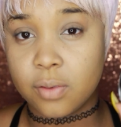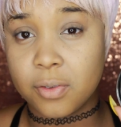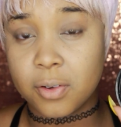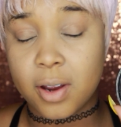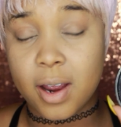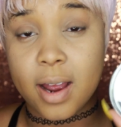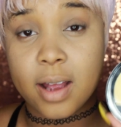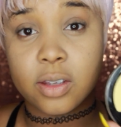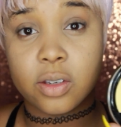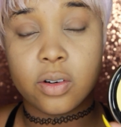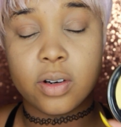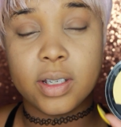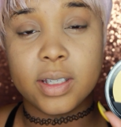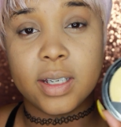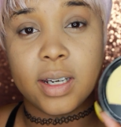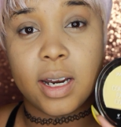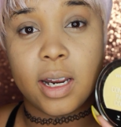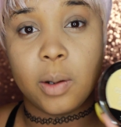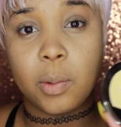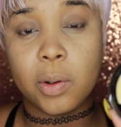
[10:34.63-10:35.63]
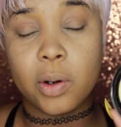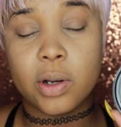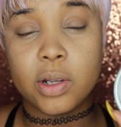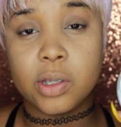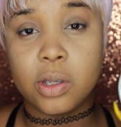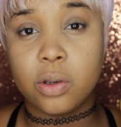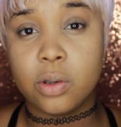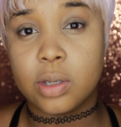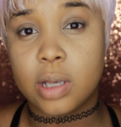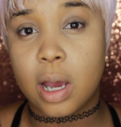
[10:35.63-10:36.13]
for contouring today, we're going
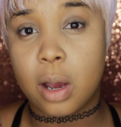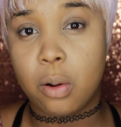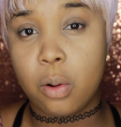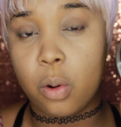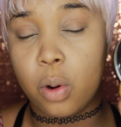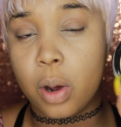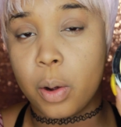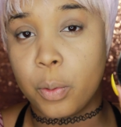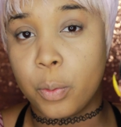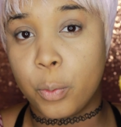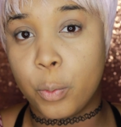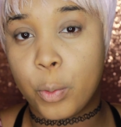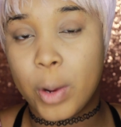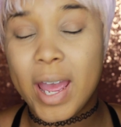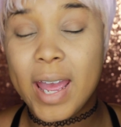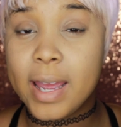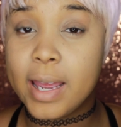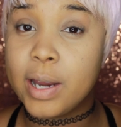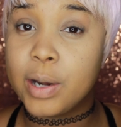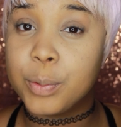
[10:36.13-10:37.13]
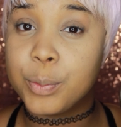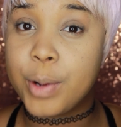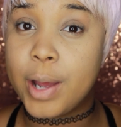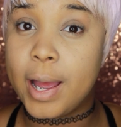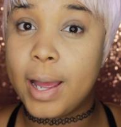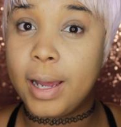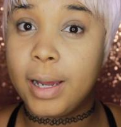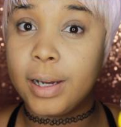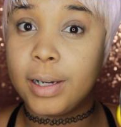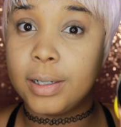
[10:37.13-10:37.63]
to use our Wet n
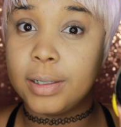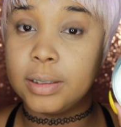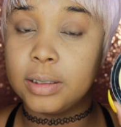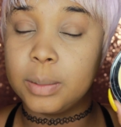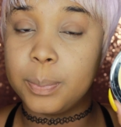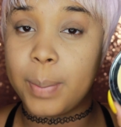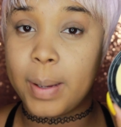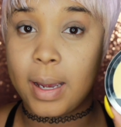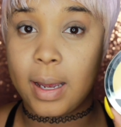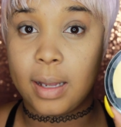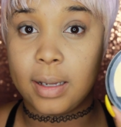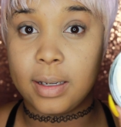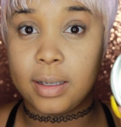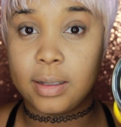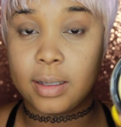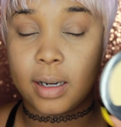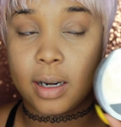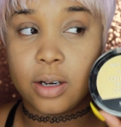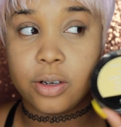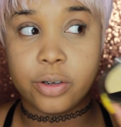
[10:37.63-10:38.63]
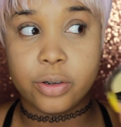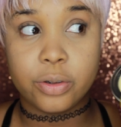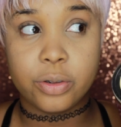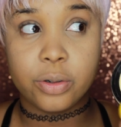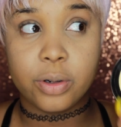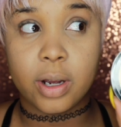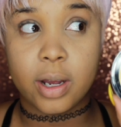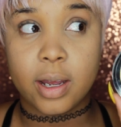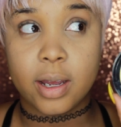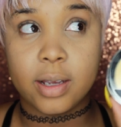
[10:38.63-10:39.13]
Wild palette that I showed
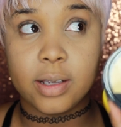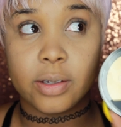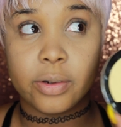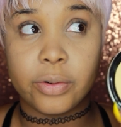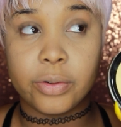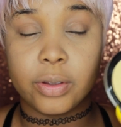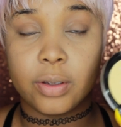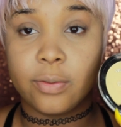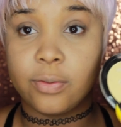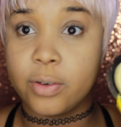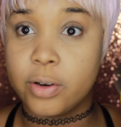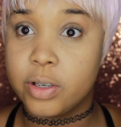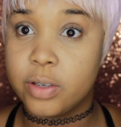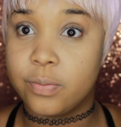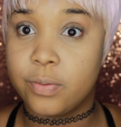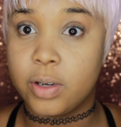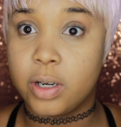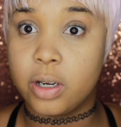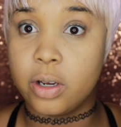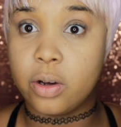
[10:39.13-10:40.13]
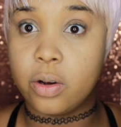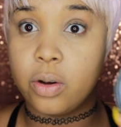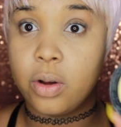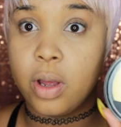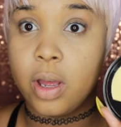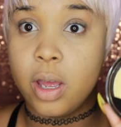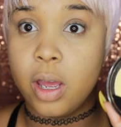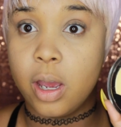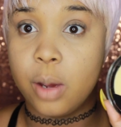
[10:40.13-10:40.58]
you guys on the first video.